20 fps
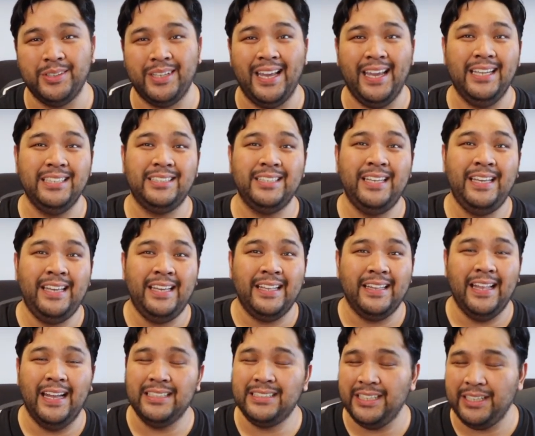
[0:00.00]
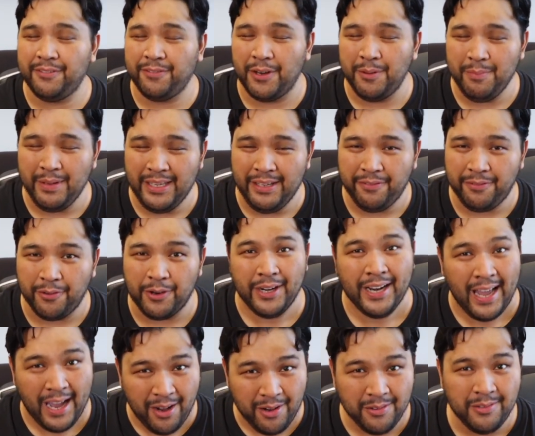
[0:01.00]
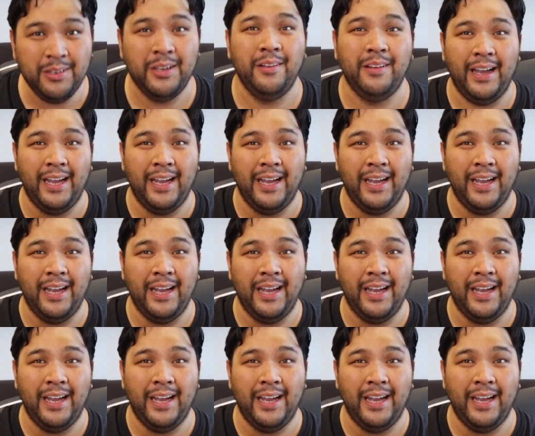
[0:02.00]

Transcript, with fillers: So guys, that's it for me for now.